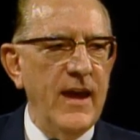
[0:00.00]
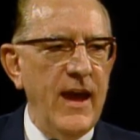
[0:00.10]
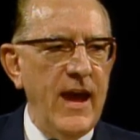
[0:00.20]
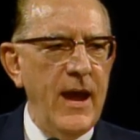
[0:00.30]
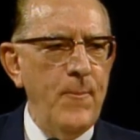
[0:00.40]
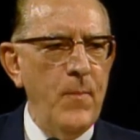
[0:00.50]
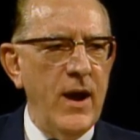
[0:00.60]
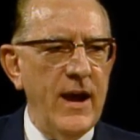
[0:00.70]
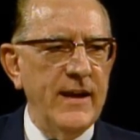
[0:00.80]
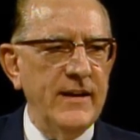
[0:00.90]
Am
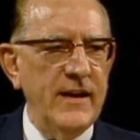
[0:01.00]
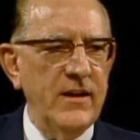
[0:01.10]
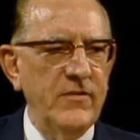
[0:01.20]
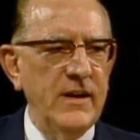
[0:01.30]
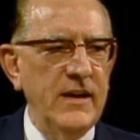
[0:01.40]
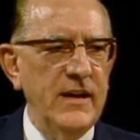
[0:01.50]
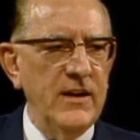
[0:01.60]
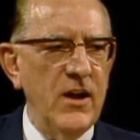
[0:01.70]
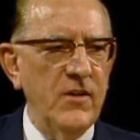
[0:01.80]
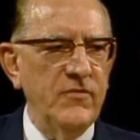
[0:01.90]
I giving
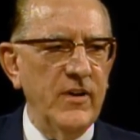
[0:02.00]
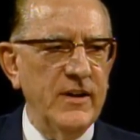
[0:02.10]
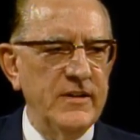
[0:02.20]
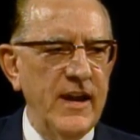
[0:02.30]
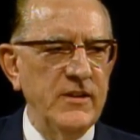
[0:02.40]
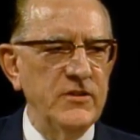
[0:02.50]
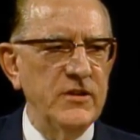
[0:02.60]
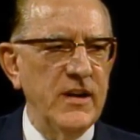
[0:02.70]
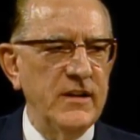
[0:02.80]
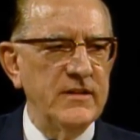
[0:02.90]
enough
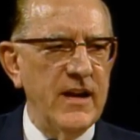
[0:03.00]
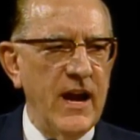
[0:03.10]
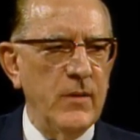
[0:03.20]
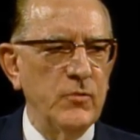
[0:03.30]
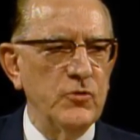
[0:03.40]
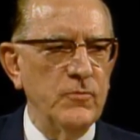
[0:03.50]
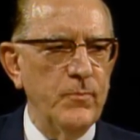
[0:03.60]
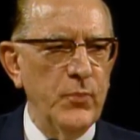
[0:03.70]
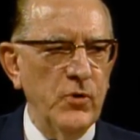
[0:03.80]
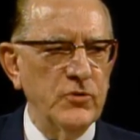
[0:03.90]
attention and time to
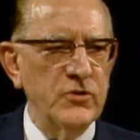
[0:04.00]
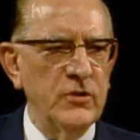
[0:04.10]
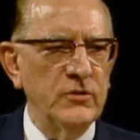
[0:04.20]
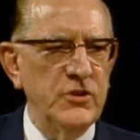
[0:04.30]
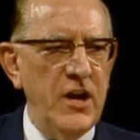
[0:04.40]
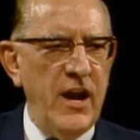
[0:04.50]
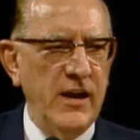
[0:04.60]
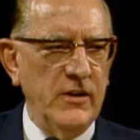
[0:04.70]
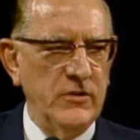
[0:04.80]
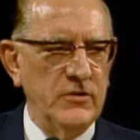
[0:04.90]
personal
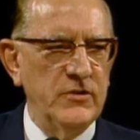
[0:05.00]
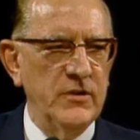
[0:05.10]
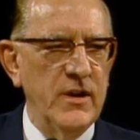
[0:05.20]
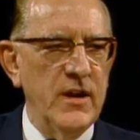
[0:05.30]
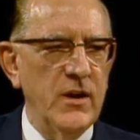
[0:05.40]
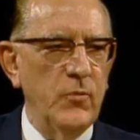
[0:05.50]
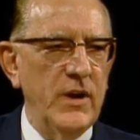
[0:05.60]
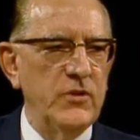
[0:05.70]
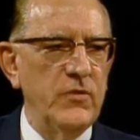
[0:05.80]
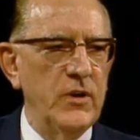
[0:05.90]
change
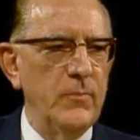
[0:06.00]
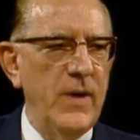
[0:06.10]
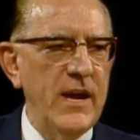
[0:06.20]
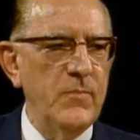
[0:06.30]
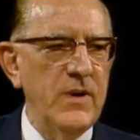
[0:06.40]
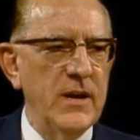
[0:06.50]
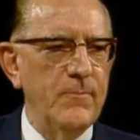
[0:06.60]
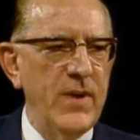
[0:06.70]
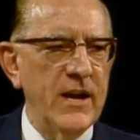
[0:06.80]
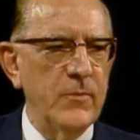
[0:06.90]
which will make me a
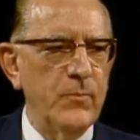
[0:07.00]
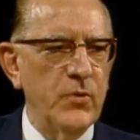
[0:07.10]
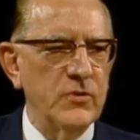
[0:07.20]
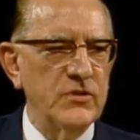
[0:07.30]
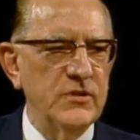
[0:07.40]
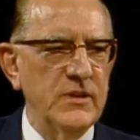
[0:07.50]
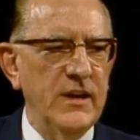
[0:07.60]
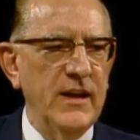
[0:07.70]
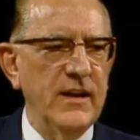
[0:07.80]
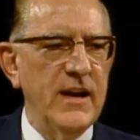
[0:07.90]
better person
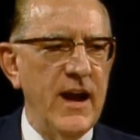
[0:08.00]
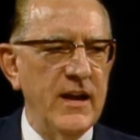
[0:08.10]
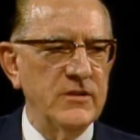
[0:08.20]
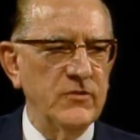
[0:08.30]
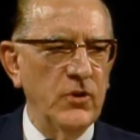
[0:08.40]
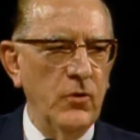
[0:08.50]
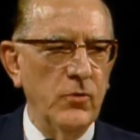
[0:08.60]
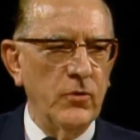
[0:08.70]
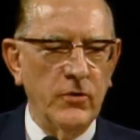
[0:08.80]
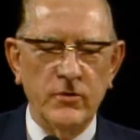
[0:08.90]
in the eyes of the
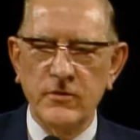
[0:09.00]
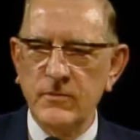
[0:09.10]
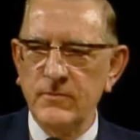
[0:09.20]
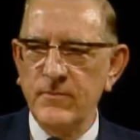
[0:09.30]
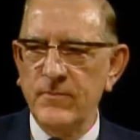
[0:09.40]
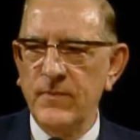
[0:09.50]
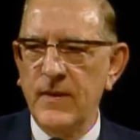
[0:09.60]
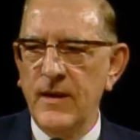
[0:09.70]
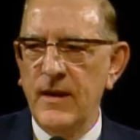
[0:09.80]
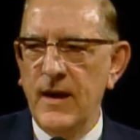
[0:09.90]
Lord?
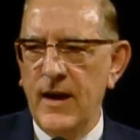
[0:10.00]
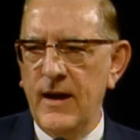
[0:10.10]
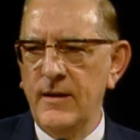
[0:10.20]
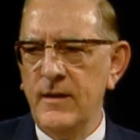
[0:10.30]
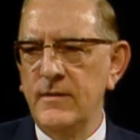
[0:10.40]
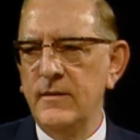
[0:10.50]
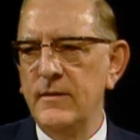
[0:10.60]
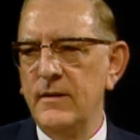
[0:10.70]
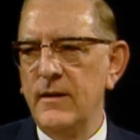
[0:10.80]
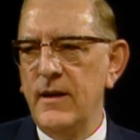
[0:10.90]
And
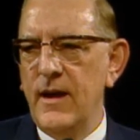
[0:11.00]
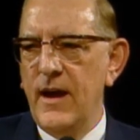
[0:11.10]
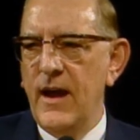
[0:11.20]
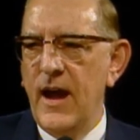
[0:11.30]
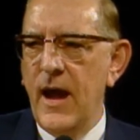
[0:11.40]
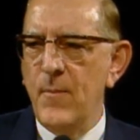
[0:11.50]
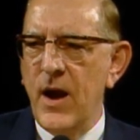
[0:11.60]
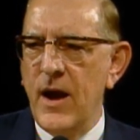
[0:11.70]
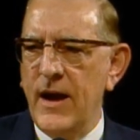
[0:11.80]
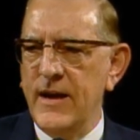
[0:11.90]
am
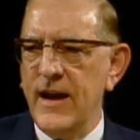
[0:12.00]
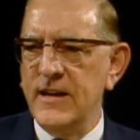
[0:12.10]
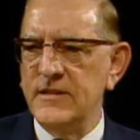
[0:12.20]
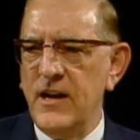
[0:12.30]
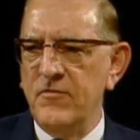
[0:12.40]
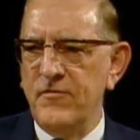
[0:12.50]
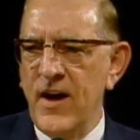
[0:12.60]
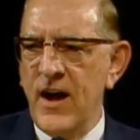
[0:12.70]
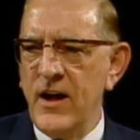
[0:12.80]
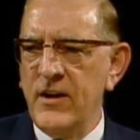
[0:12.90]
I, as a
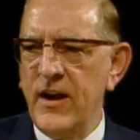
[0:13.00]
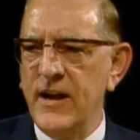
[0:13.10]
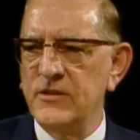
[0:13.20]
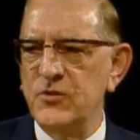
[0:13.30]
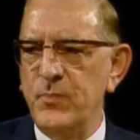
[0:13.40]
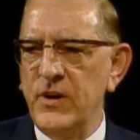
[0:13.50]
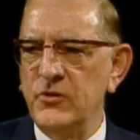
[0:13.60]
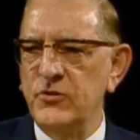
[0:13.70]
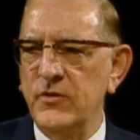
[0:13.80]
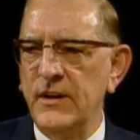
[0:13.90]
father and
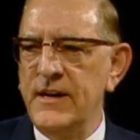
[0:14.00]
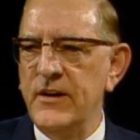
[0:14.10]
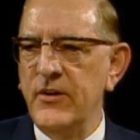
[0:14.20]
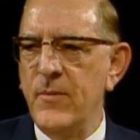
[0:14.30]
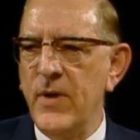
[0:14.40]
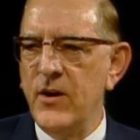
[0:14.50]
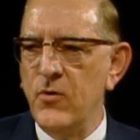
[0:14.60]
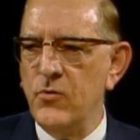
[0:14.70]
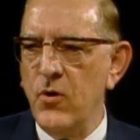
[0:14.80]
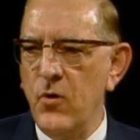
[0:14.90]
spiritual leader in my
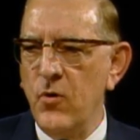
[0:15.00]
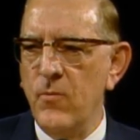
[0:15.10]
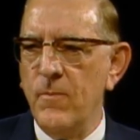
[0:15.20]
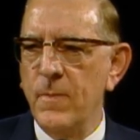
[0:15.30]
own home,